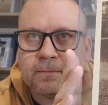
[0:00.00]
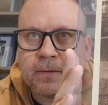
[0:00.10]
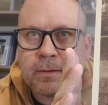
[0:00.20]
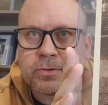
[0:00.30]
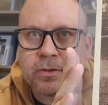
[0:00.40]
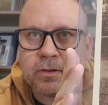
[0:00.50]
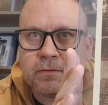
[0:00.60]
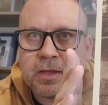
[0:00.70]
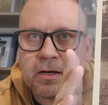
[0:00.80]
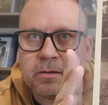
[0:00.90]
Absolutely love
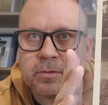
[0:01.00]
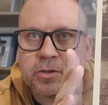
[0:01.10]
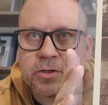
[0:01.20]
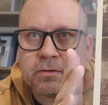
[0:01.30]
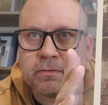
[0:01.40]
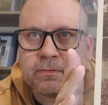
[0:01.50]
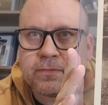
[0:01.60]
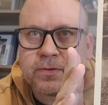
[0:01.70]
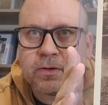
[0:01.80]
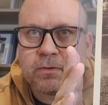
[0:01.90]
that image.
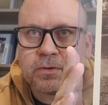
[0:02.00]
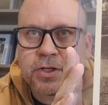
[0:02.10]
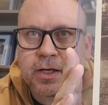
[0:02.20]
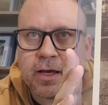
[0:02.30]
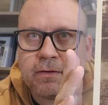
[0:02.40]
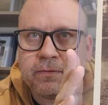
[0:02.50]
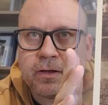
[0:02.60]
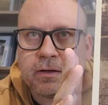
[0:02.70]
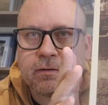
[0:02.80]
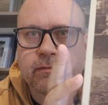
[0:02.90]
So Chick Hafey,